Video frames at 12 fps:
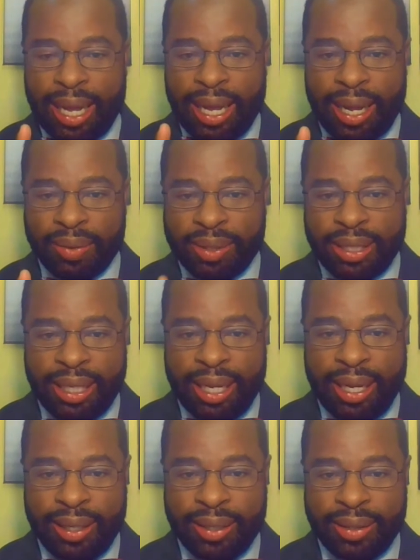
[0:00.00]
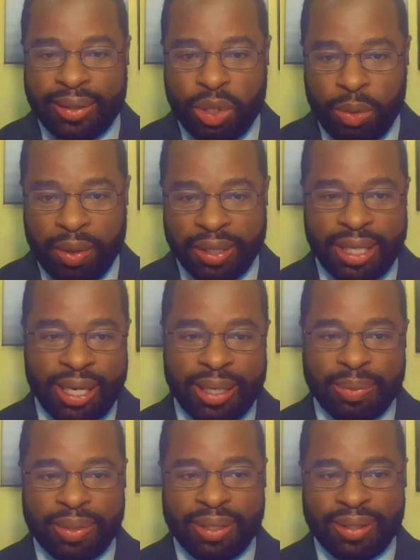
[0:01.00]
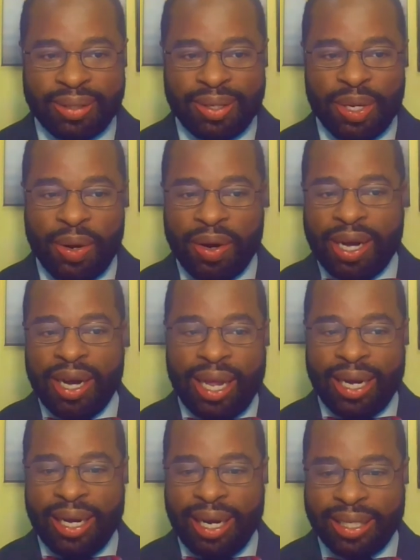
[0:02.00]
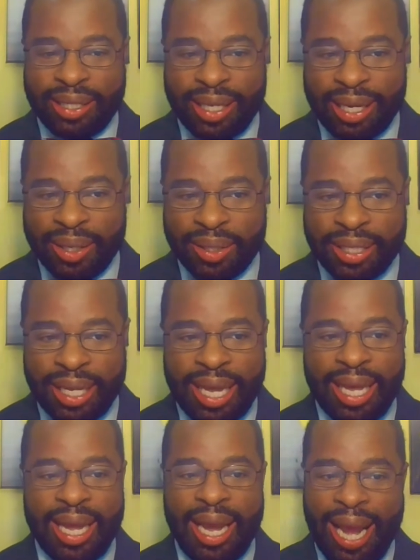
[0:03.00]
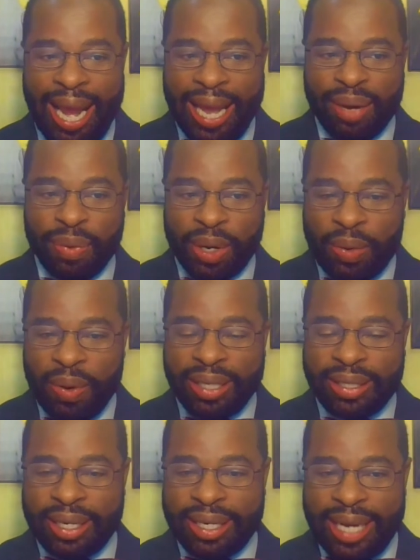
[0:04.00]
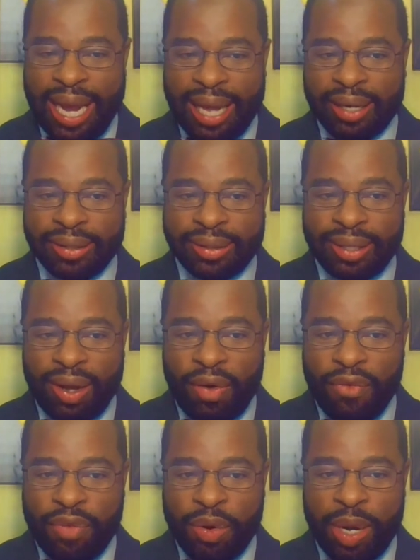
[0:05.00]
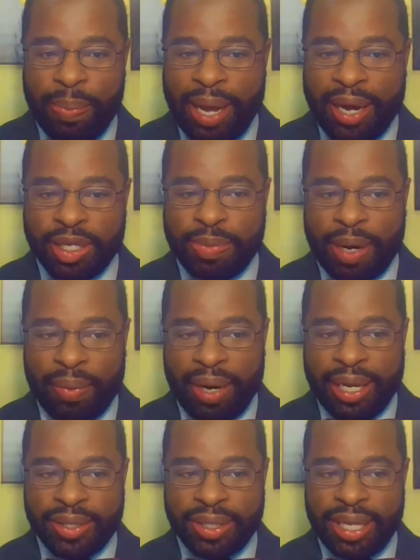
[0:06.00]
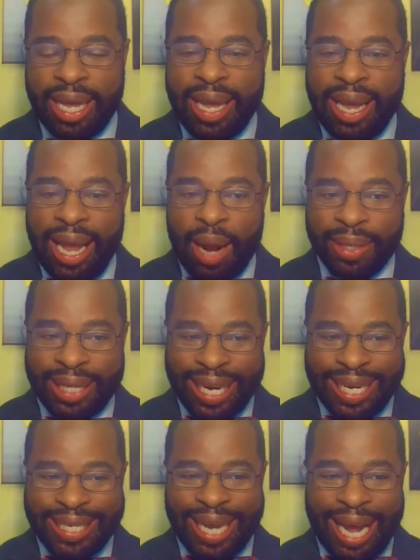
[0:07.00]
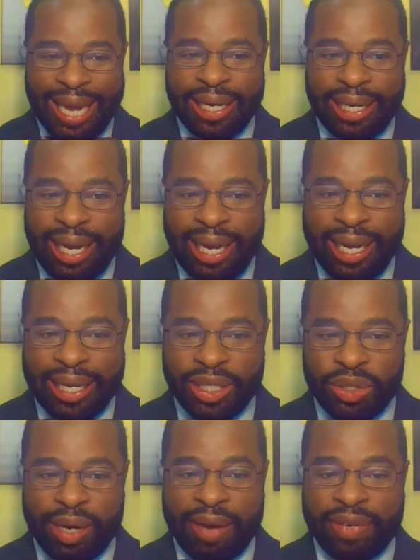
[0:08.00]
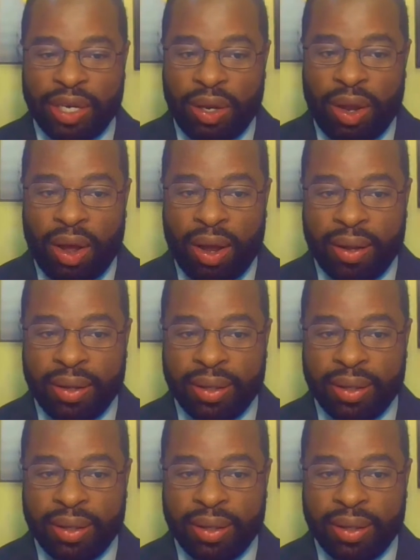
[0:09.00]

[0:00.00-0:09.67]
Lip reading: I'll say that 2 more times. North Carolina legislators had requested data on voting patterns by race, and with that data in hand, drafted a law